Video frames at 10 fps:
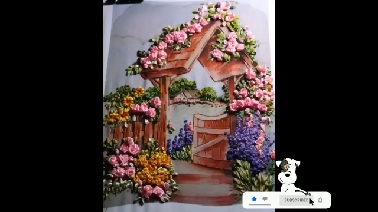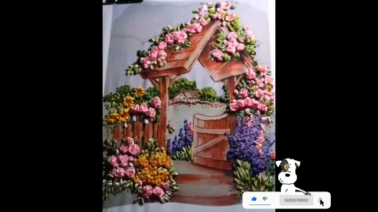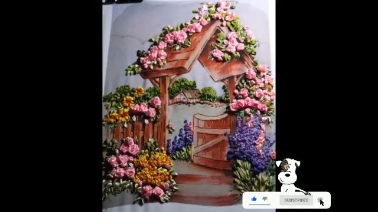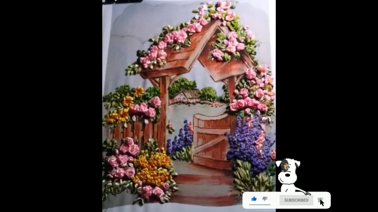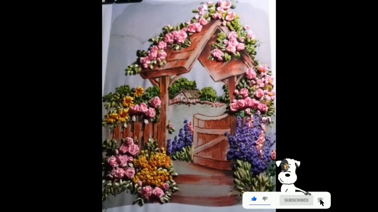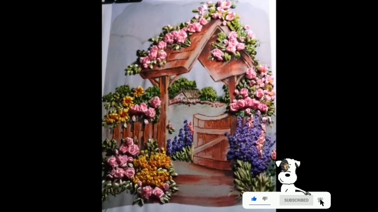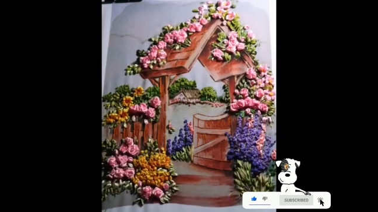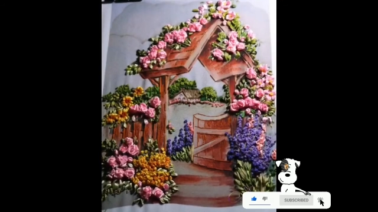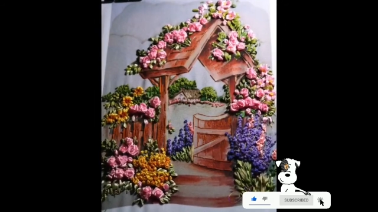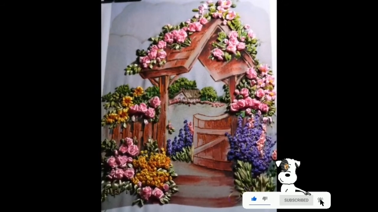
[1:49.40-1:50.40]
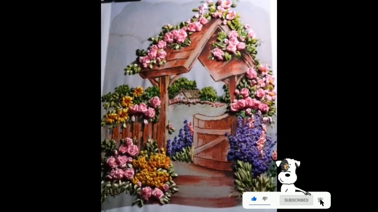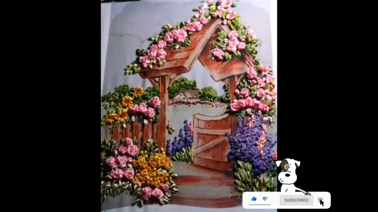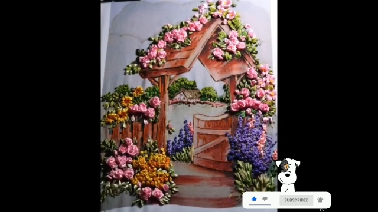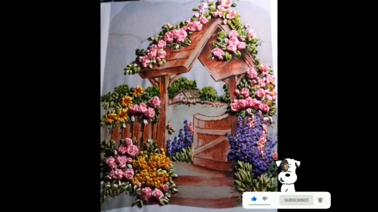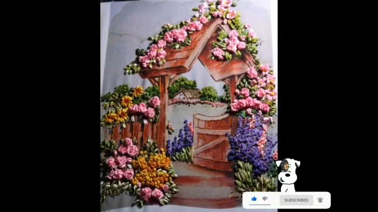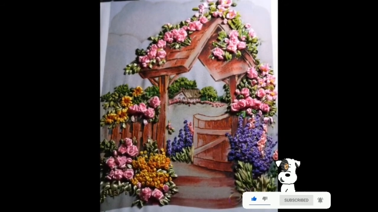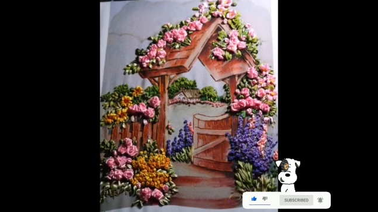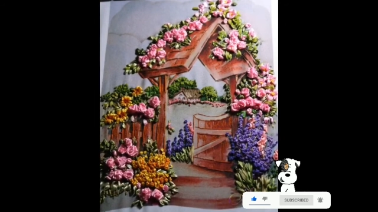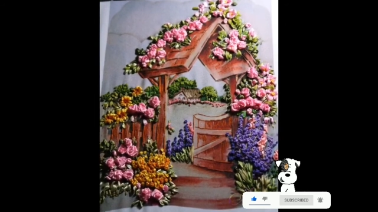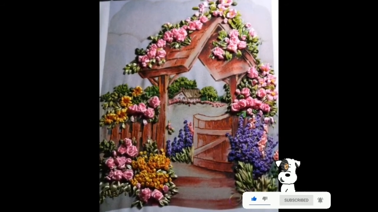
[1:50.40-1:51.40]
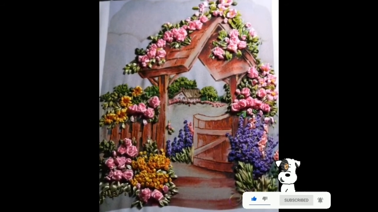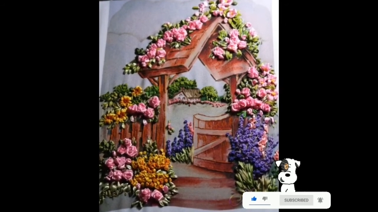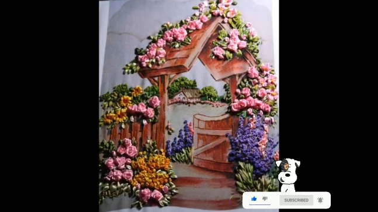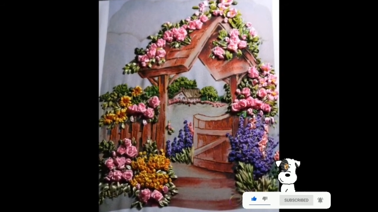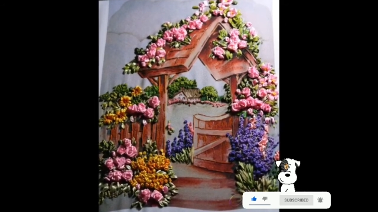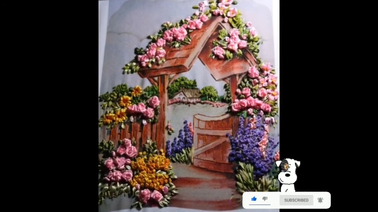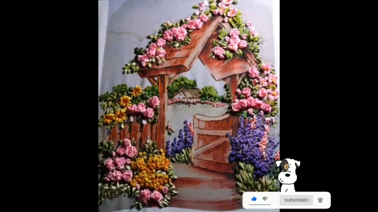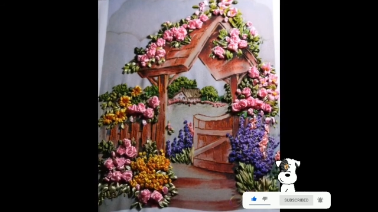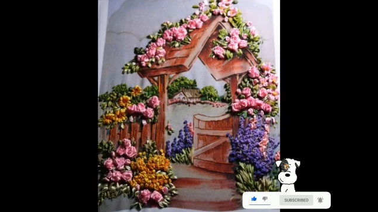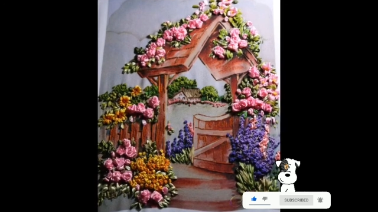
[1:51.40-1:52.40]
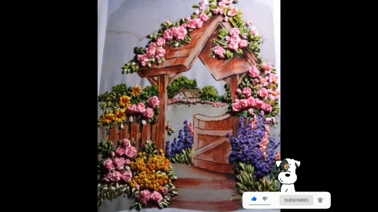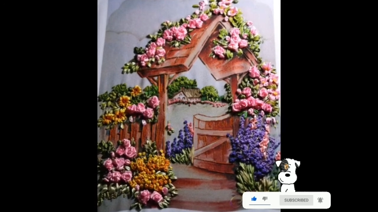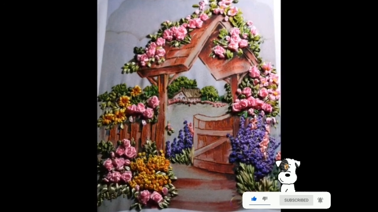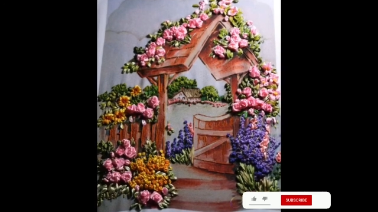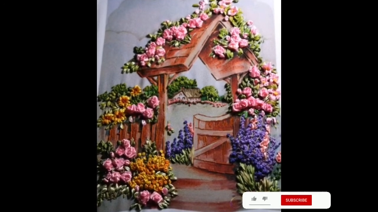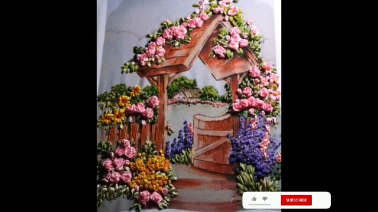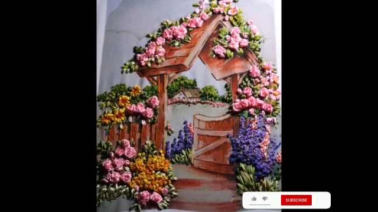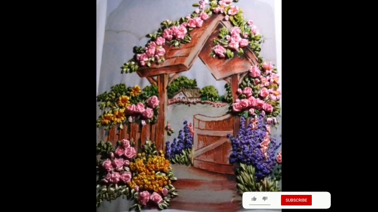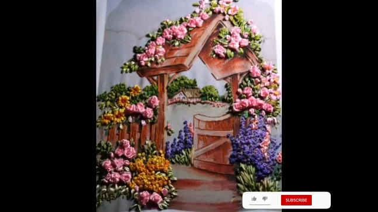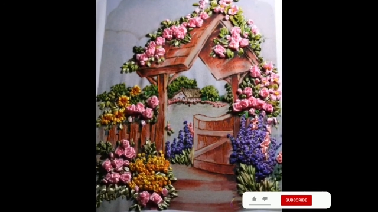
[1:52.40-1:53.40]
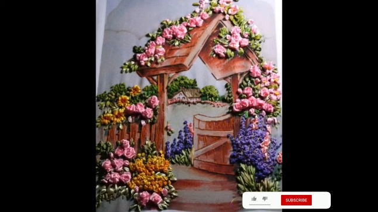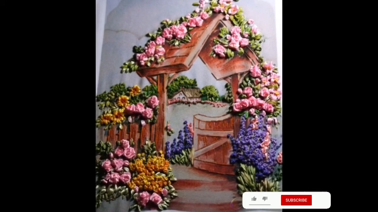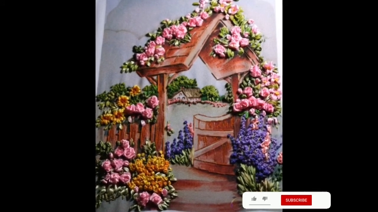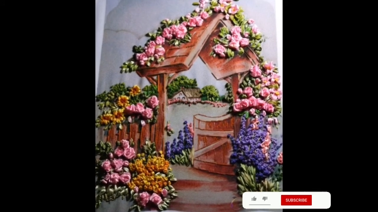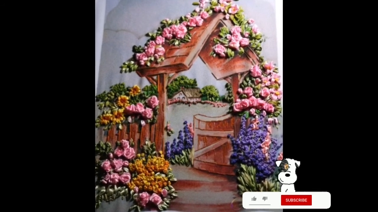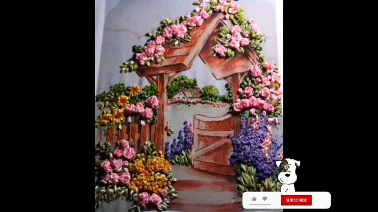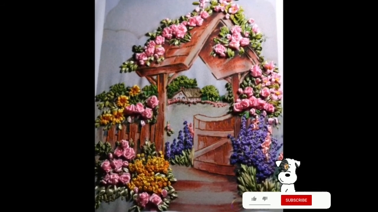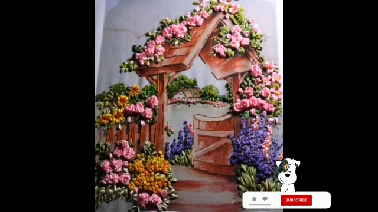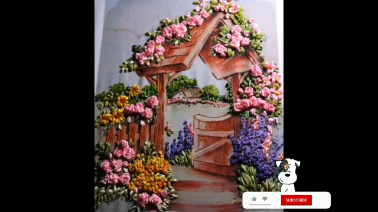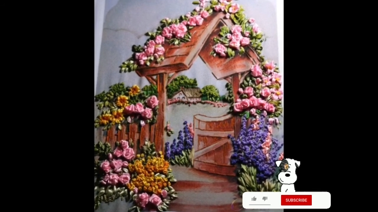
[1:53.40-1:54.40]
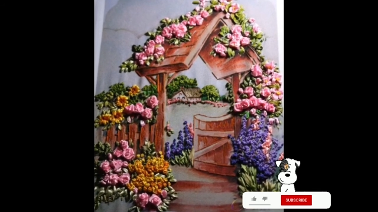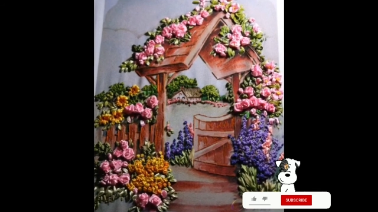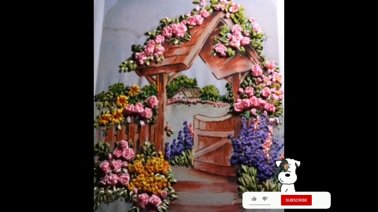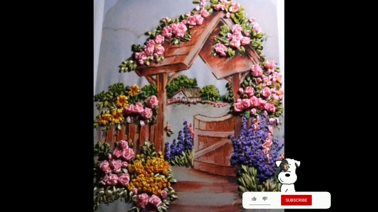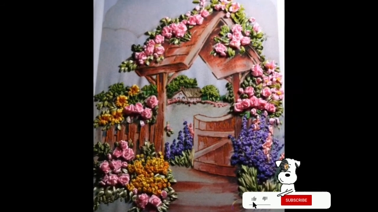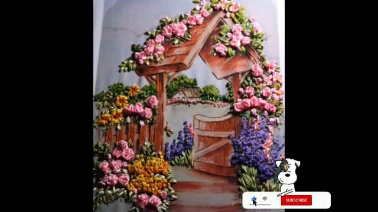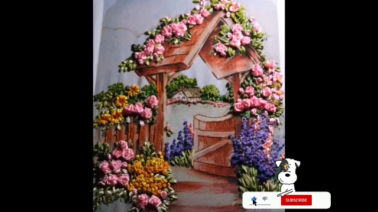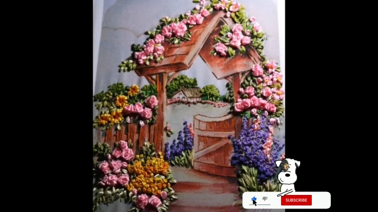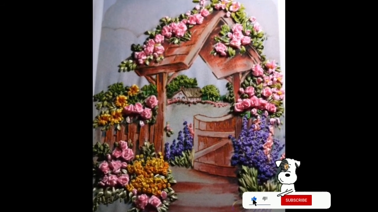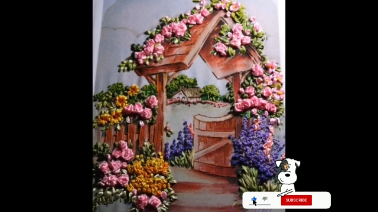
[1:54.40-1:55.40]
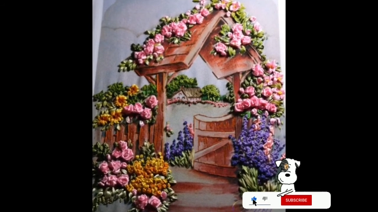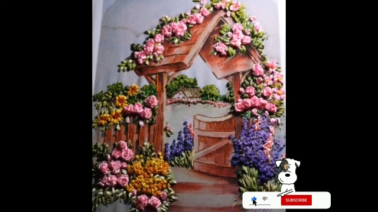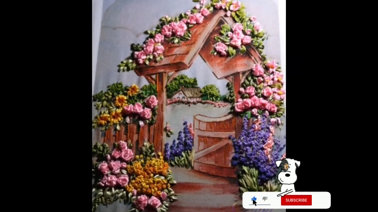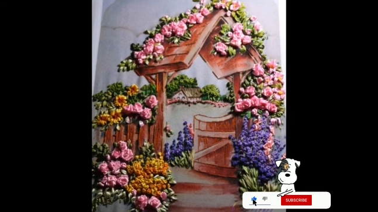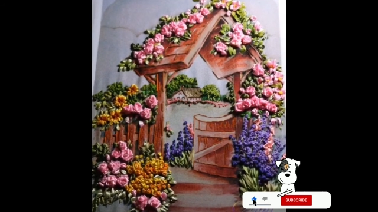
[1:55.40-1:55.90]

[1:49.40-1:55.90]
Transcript: Nobody's mouth can be seen.